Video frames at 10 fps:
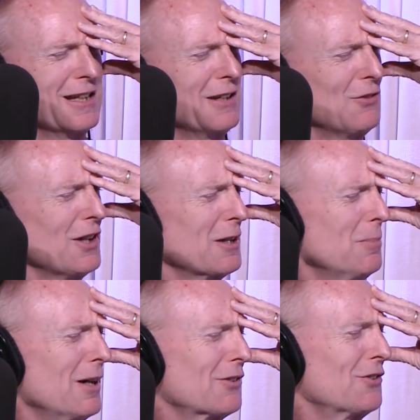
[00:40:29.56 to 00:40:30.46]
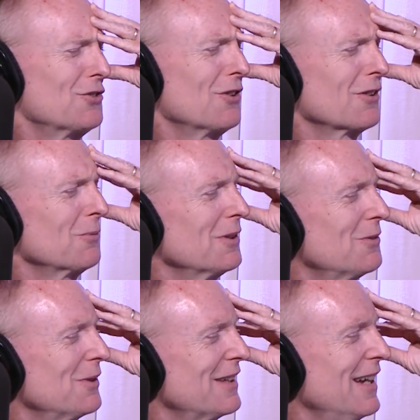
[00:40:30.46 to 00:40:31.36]
Life's like a box of chocolate. What
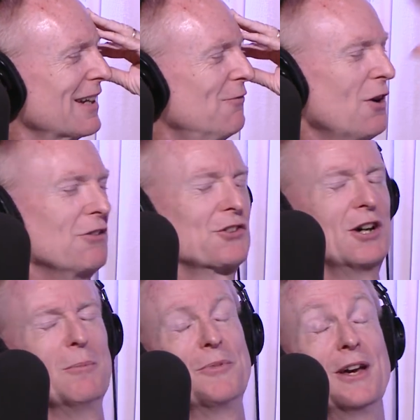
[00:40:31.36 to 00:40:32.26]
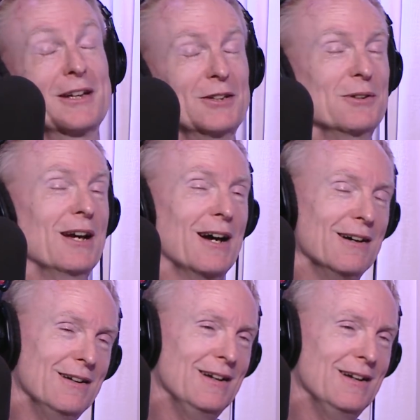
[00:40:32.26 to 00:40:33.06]
the heck? Forrest Gump. Yes. Thank you. Yeah.